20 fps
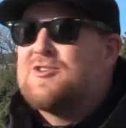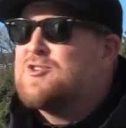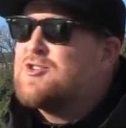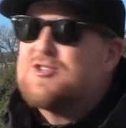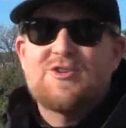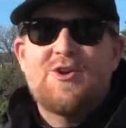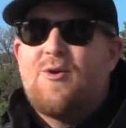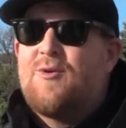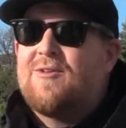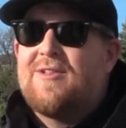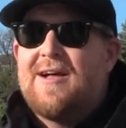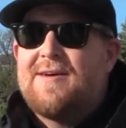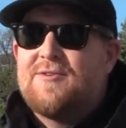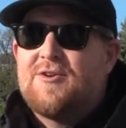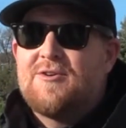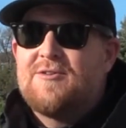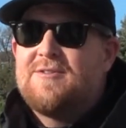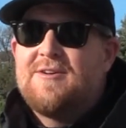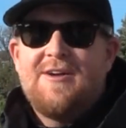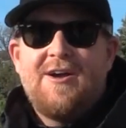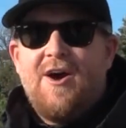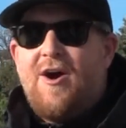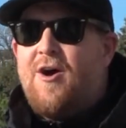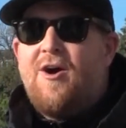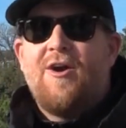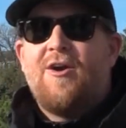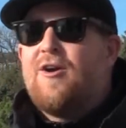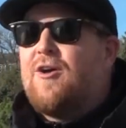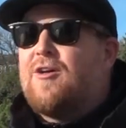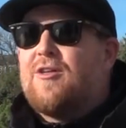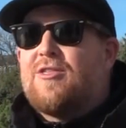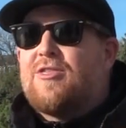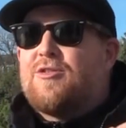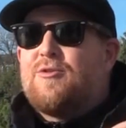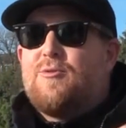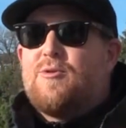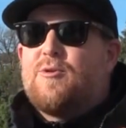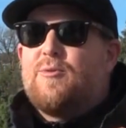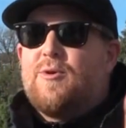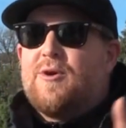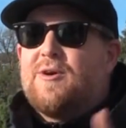the stoke level are through the